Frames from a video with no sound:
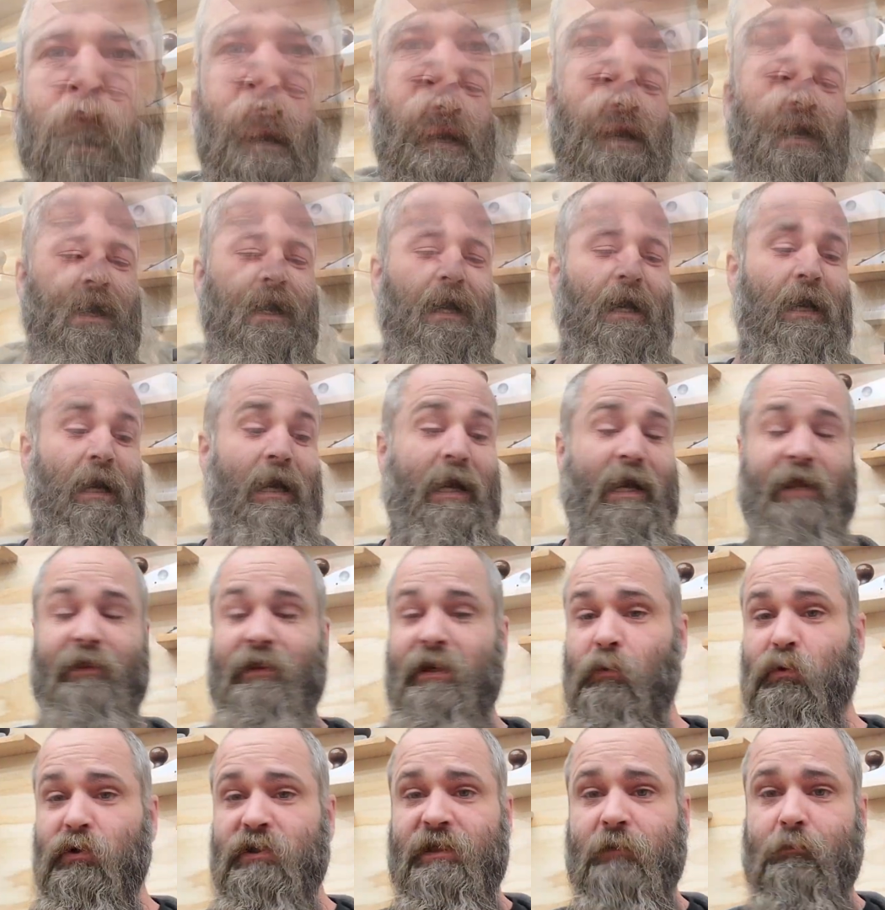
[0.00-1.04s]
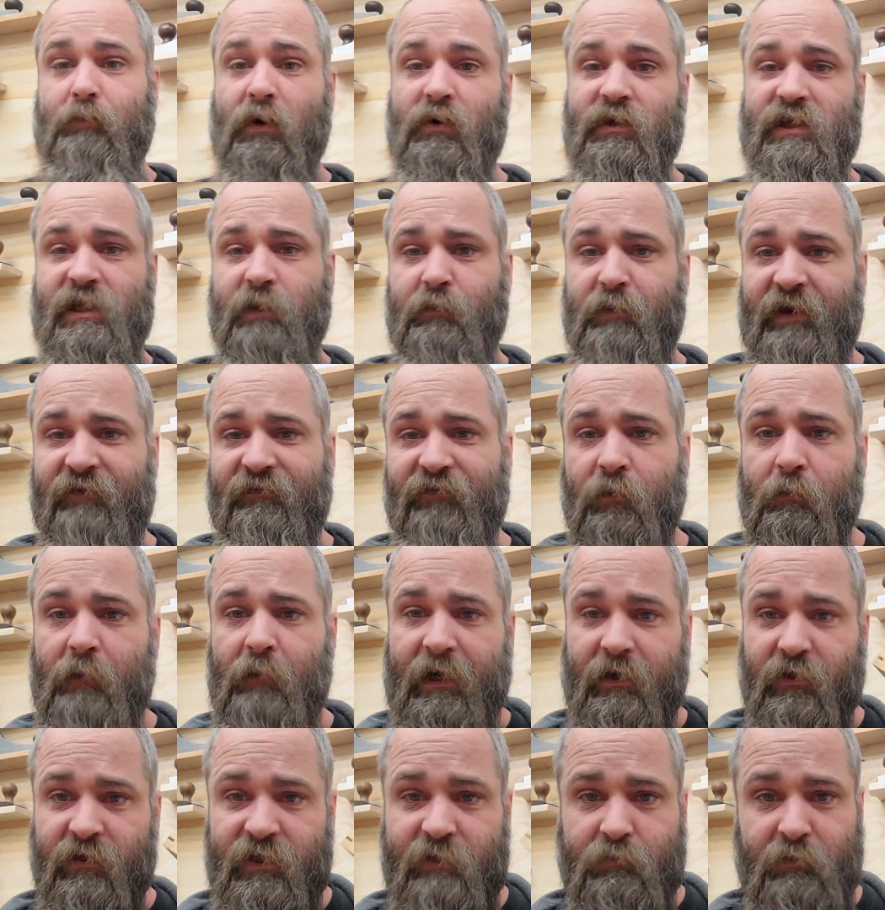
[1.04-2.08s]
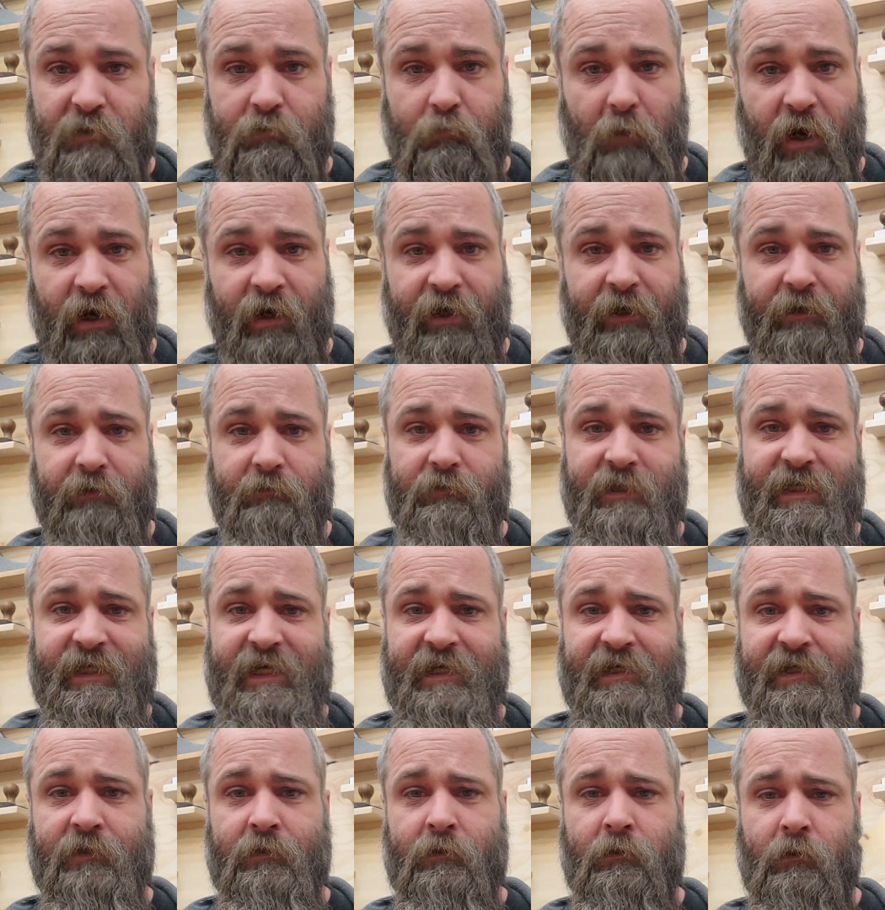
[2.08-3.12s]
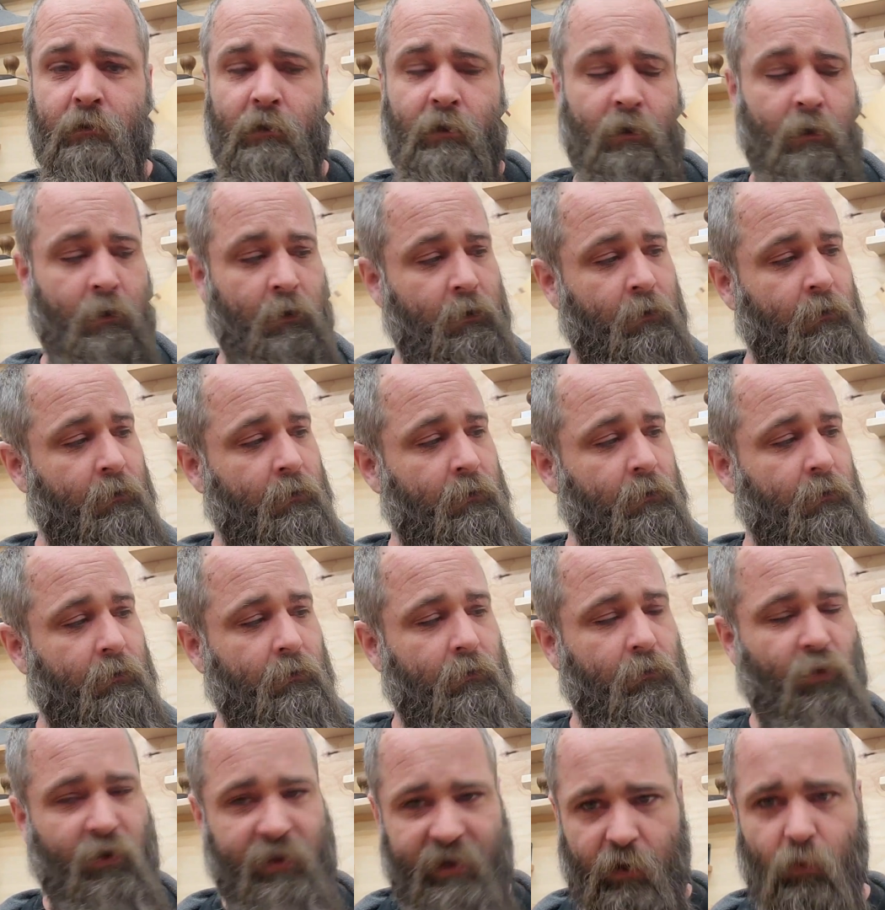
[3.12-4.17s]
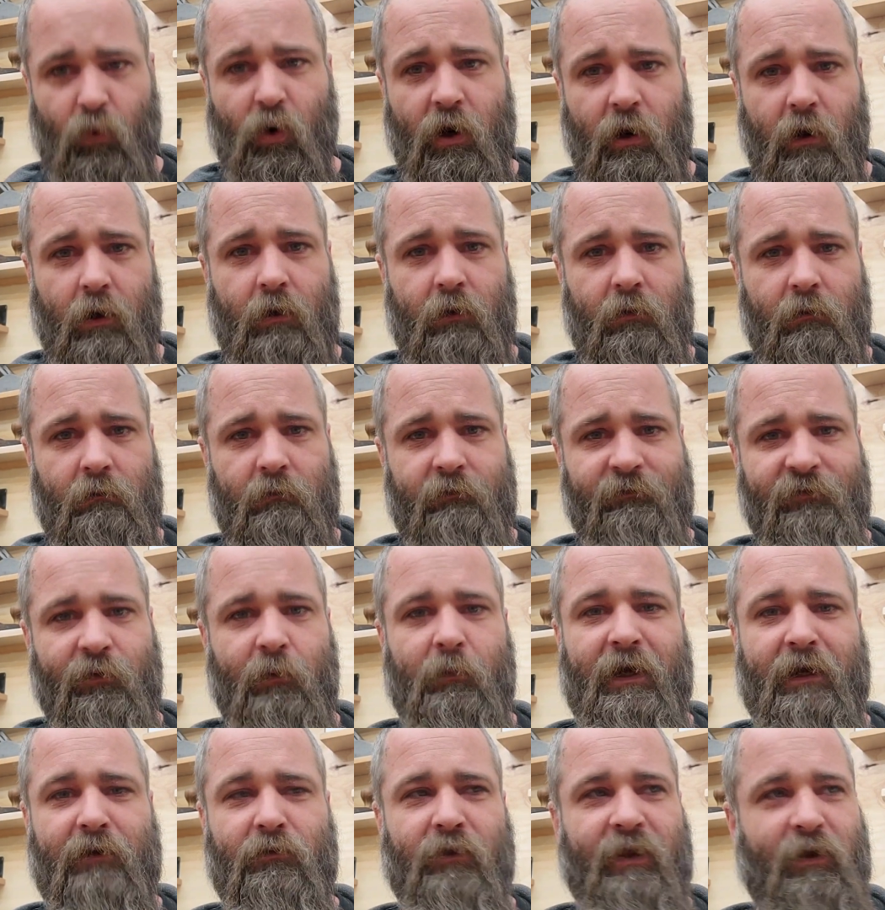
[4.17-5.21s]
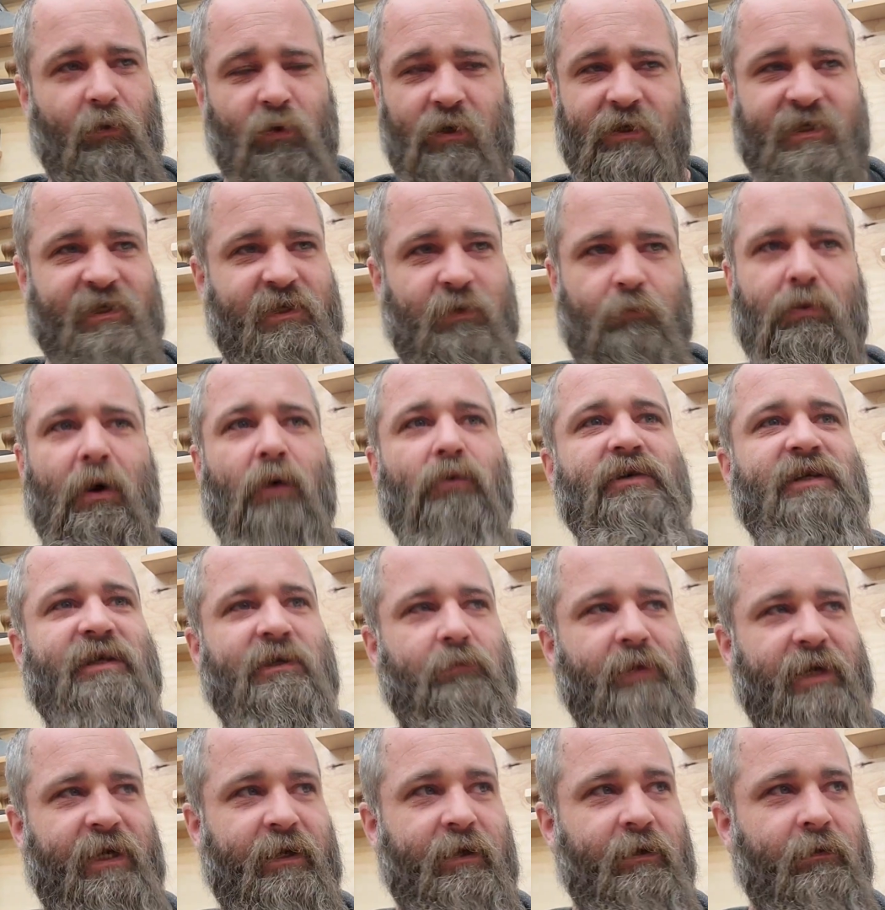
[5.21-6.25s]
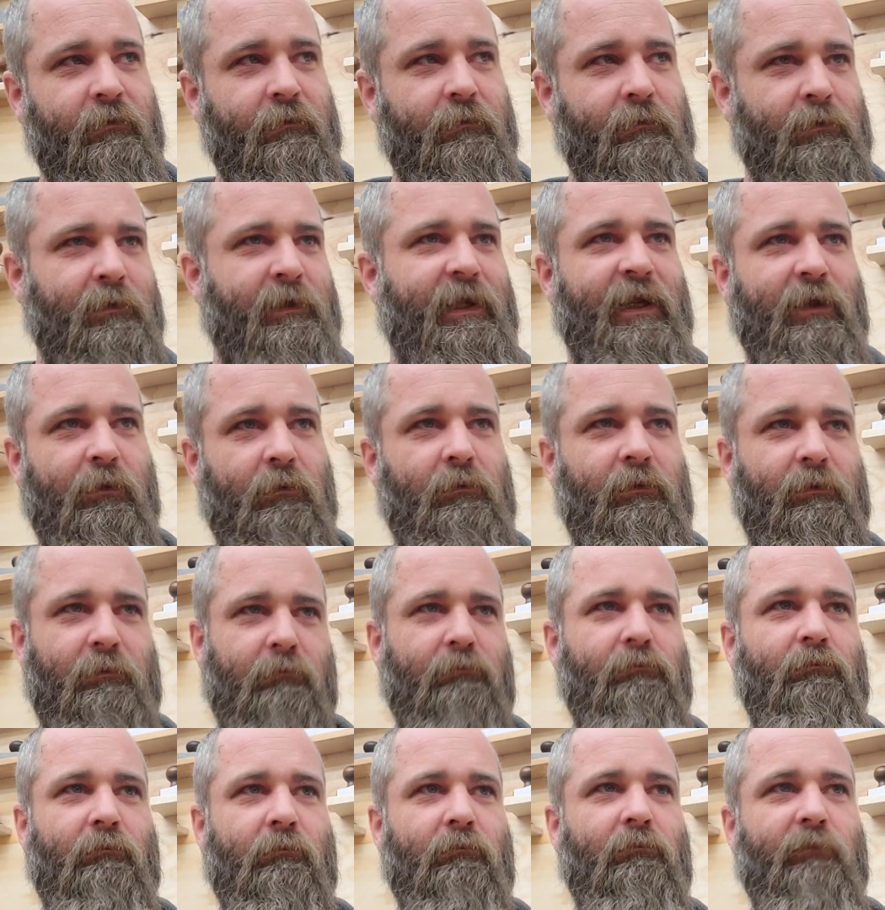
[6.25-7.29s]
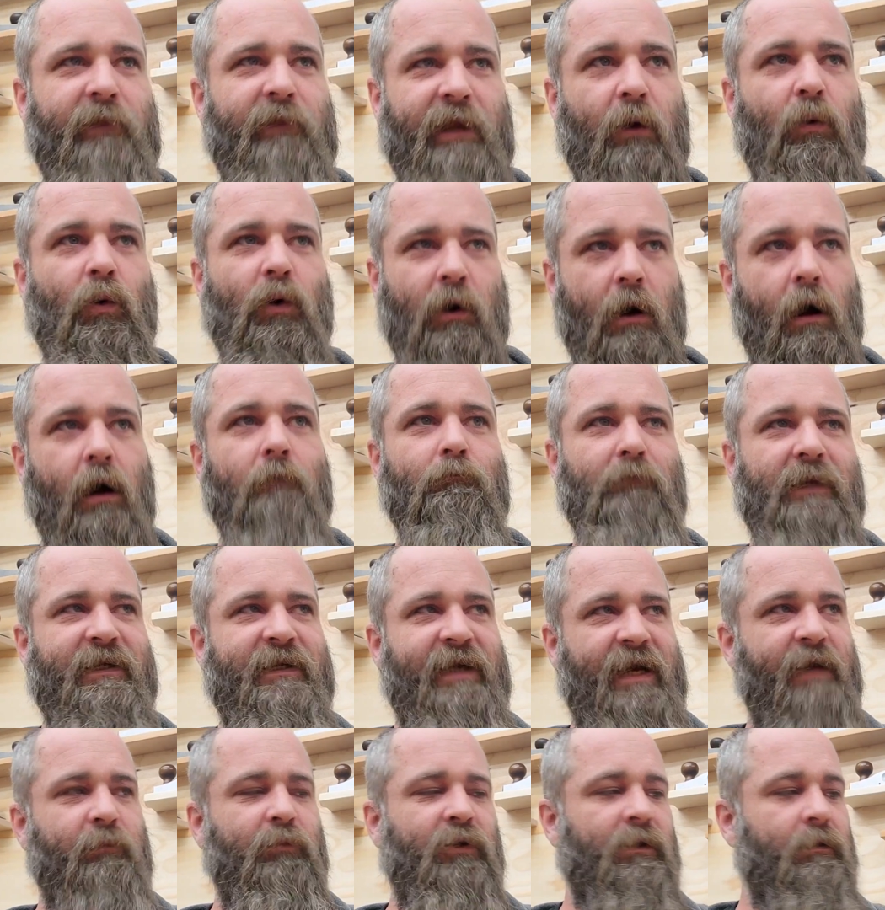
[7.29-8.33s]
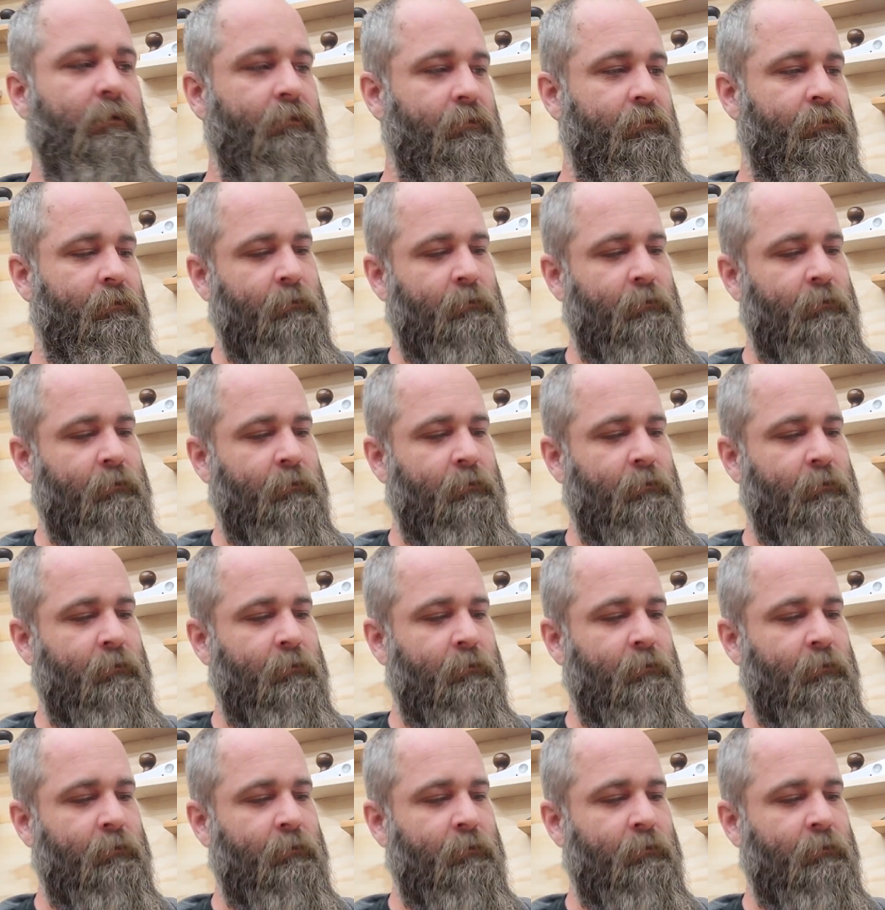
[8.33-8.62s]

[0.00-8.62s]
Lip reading: And they were supposed to be for my Christmas market season. Well, they were they weren't supposed to be. They were on my table.